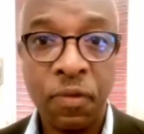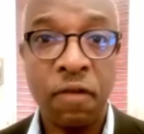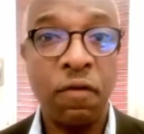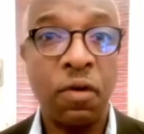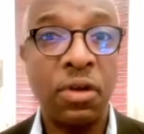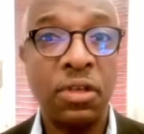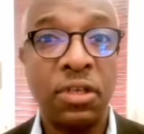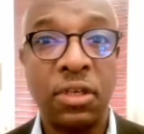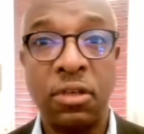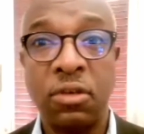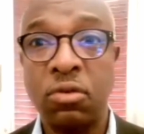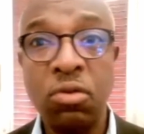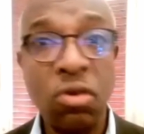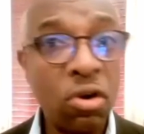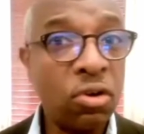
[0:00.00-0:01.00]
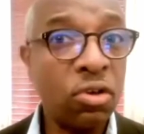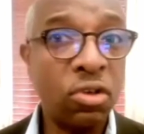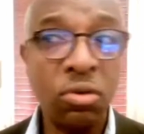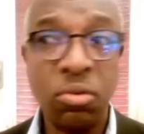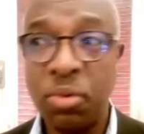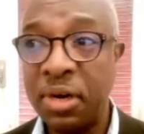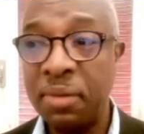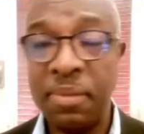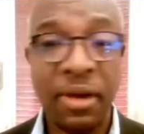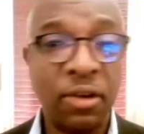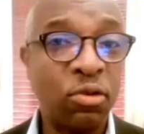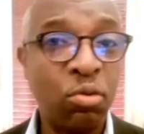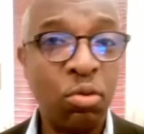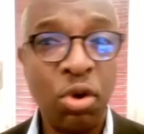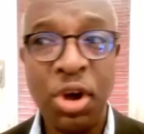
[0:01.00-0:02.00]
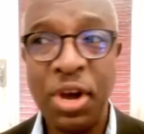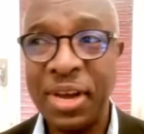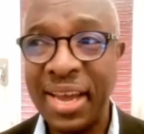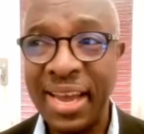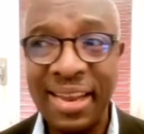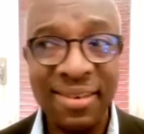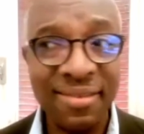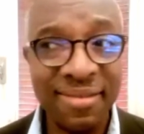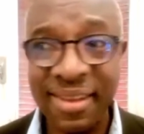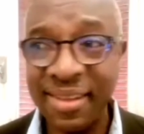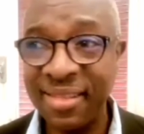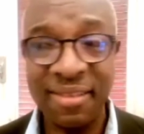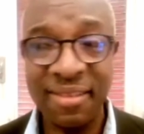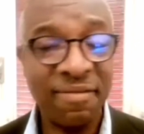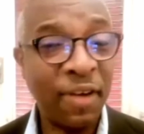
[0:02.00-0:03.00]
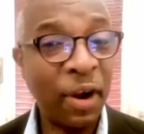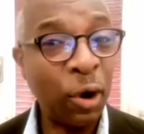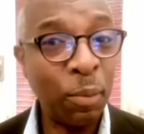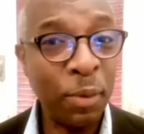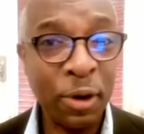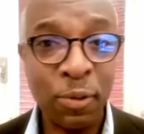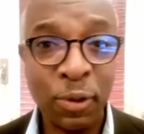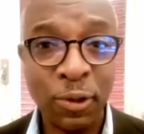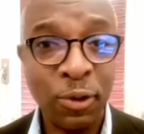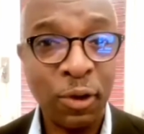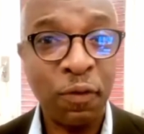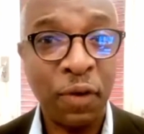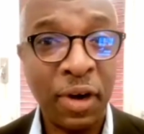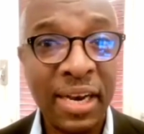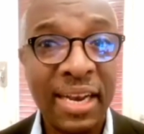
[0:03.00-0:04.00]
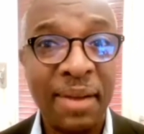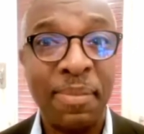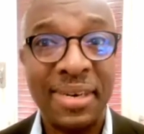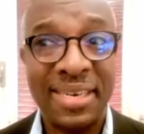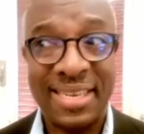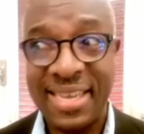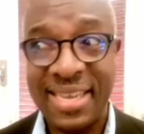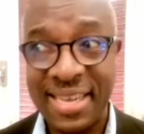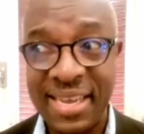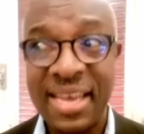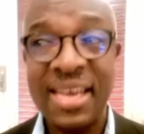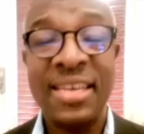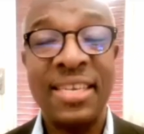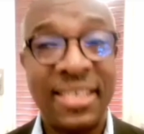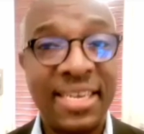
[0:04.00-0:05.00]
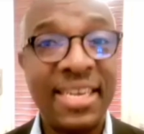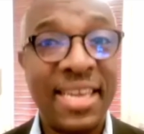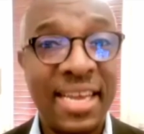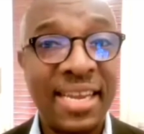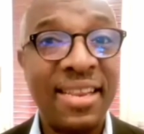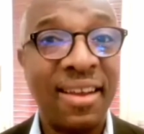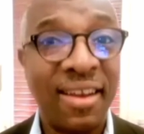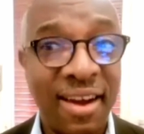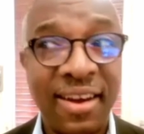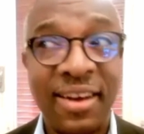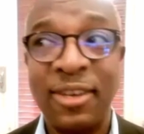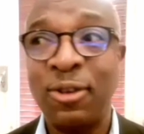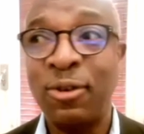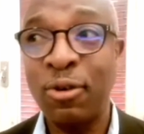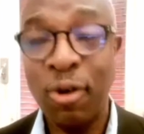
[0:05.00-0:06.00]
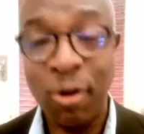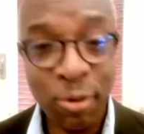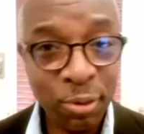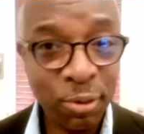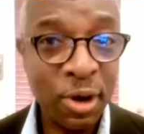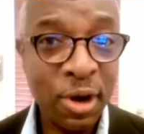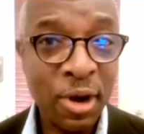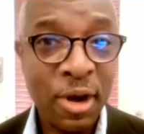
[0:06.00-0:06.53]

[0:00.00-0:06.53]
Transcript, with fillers: for instance, who also went back to work and, and the environment was not friendly. But he, she had the courage to go